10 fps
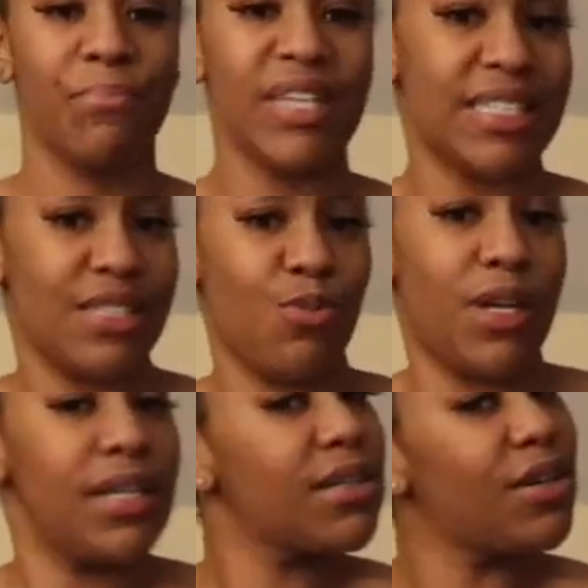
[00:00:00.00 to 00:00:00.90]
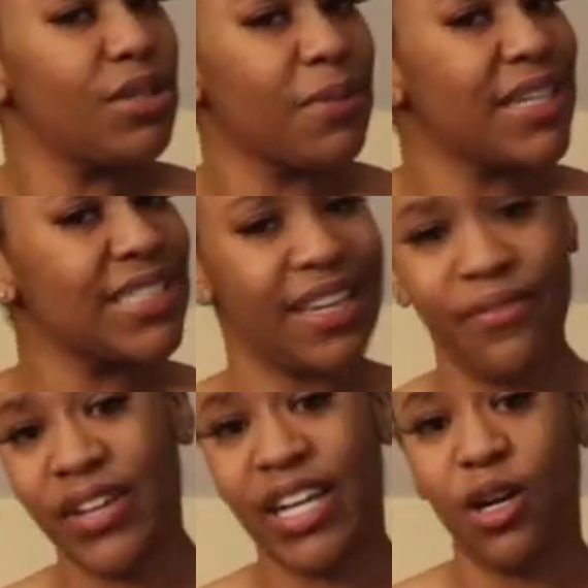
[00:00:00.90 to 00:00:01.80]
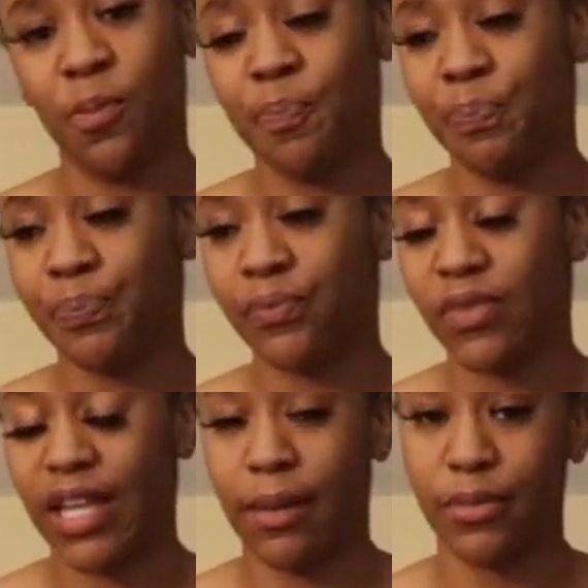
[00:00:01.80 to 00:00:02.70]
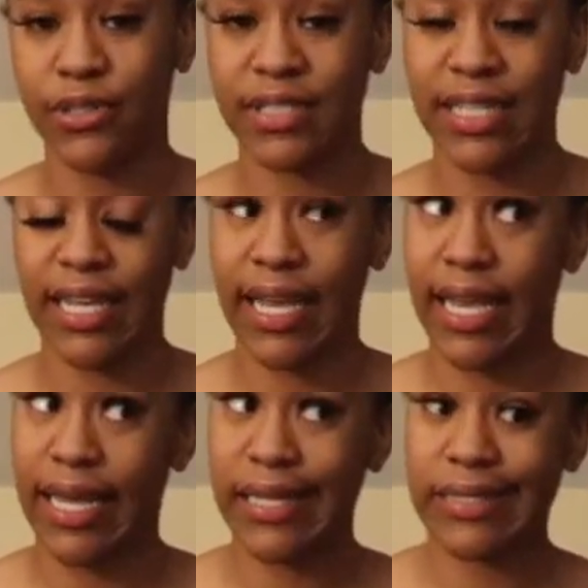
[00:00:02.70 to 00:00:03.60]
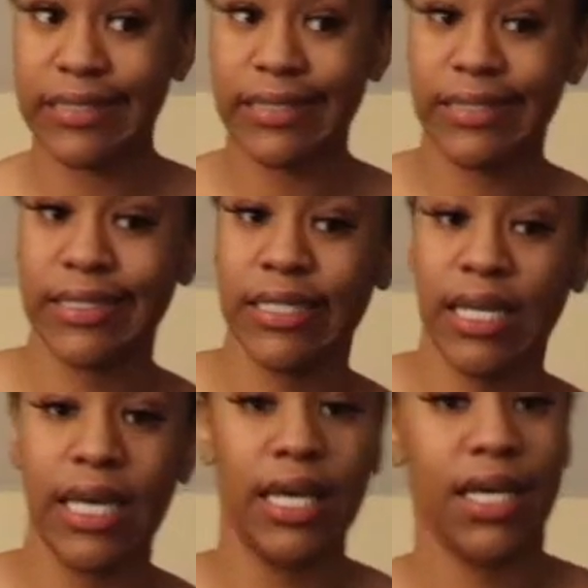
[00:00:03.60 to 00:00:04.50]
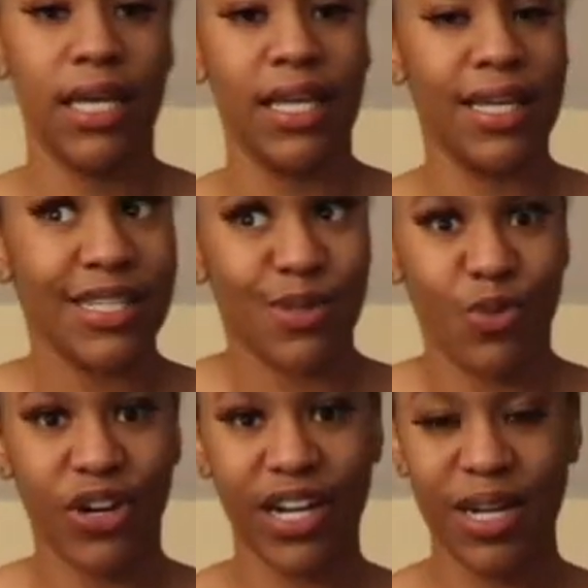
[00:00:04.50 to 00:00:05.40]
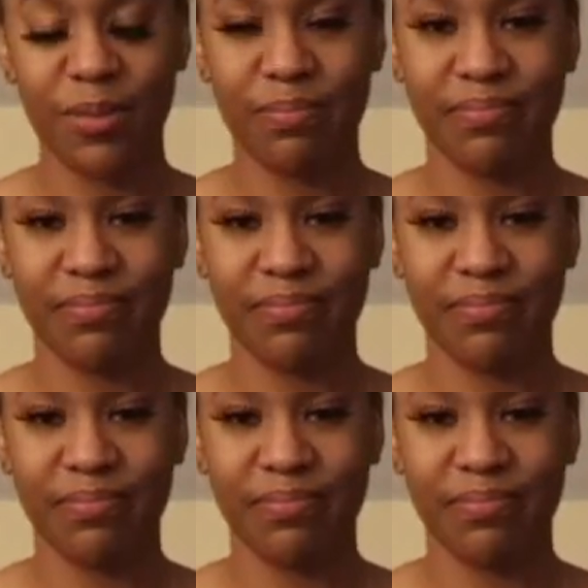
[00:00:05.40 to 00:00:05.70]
This is what, only my second video that I'm posting, and it's more to come.